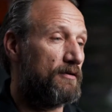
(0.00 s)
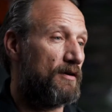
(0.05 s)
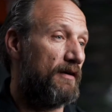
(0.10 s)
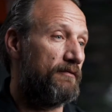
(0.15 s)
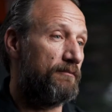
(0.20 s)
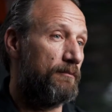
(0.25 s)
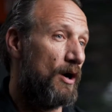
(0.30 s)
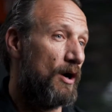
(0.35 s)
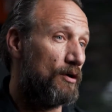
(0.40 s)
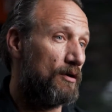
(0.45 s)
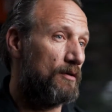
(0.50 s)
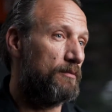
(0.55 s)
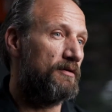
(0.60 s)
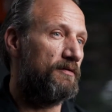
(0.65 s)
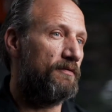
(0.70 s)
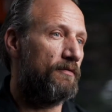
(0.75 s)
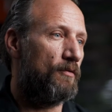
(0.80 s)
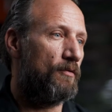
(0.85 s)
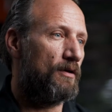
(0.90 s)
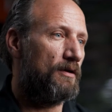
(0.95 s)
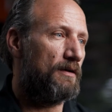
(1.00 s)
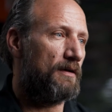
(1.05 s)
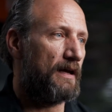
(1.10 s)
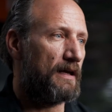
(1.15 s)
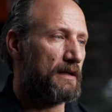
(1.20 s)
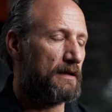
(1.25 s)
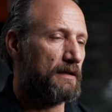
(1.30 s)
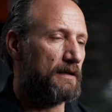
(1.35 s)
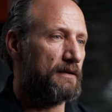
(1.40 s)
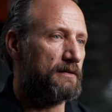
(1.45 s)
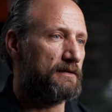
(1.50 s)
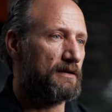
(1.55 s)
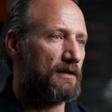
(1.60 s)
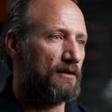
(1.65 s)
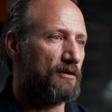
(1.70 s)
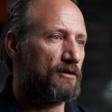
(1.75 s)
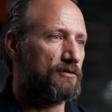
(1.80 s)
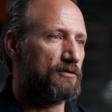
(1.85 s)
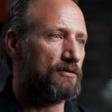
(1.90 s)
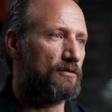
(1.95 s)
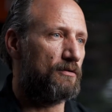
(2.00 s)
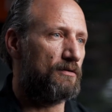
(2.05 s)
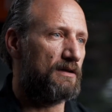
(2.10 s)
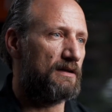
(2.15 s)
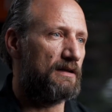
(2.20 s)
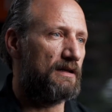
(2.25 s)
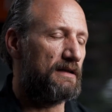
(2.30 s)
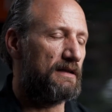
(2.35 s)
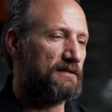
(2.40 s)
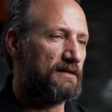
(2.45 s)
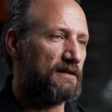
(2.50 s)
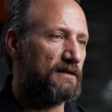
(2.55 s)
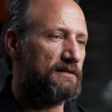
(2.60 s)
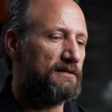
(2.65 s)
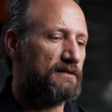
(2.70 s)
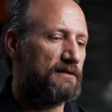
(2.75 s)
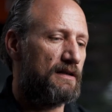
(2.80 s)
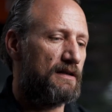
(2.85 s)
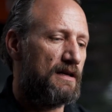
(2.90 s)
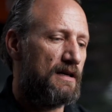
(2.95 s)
Kreft Moto before, and uh, you know, CushCore didn't exist.